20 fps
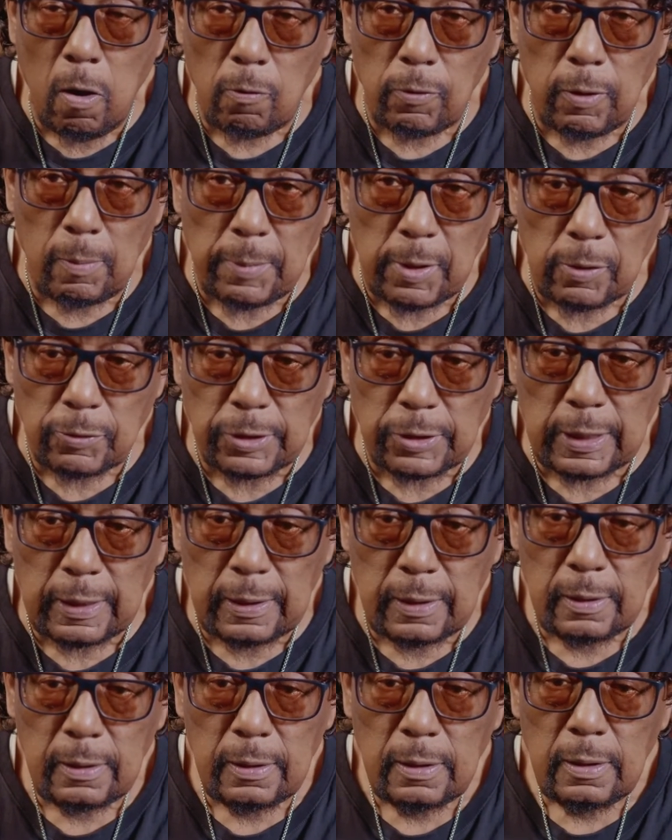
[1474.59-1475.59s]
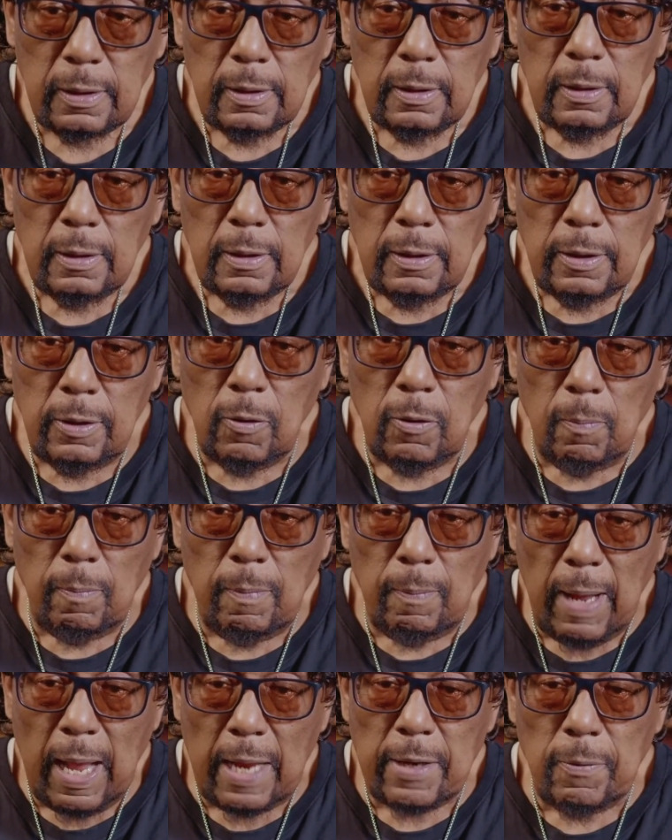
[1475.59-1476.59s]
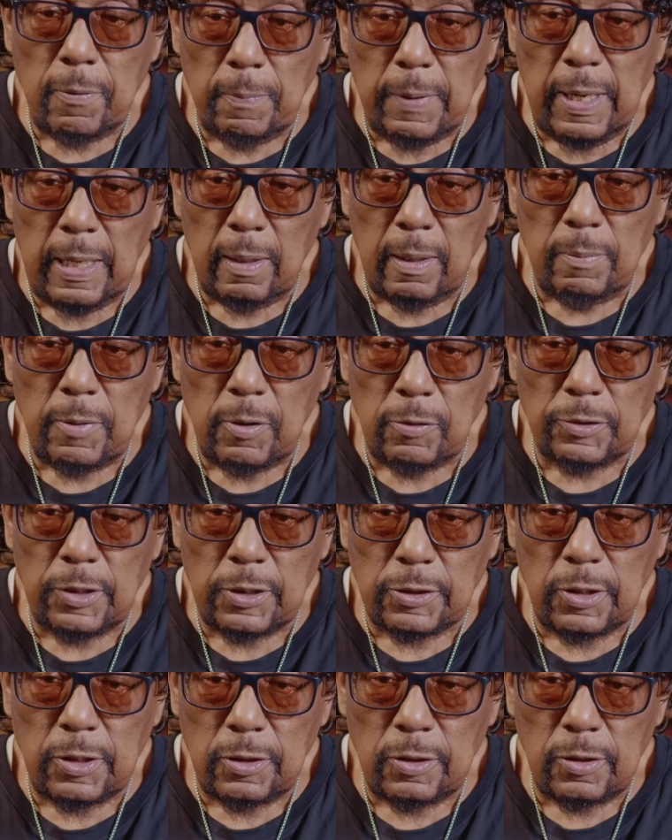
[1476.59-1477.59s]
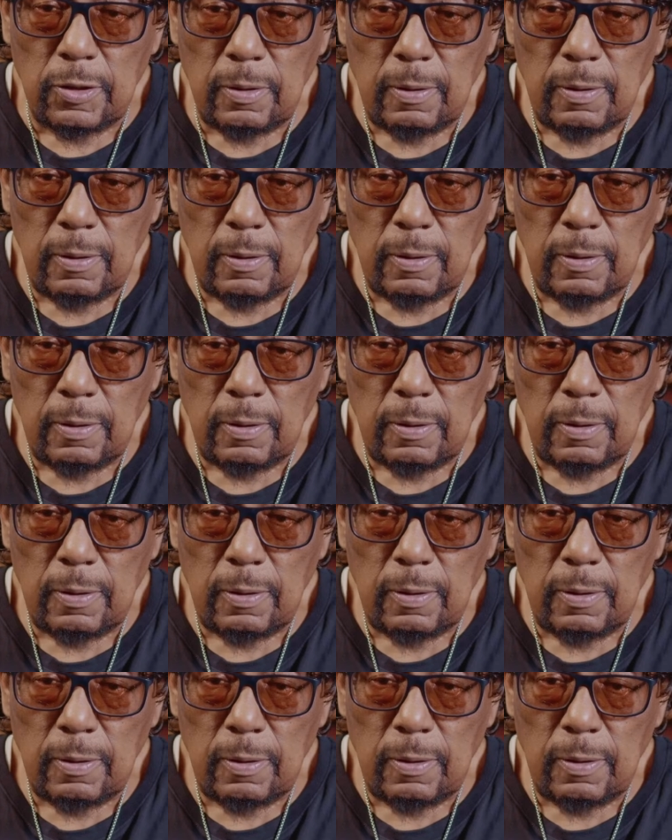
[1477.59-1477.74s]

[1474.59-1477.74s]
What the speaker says: the music, by you being a musician.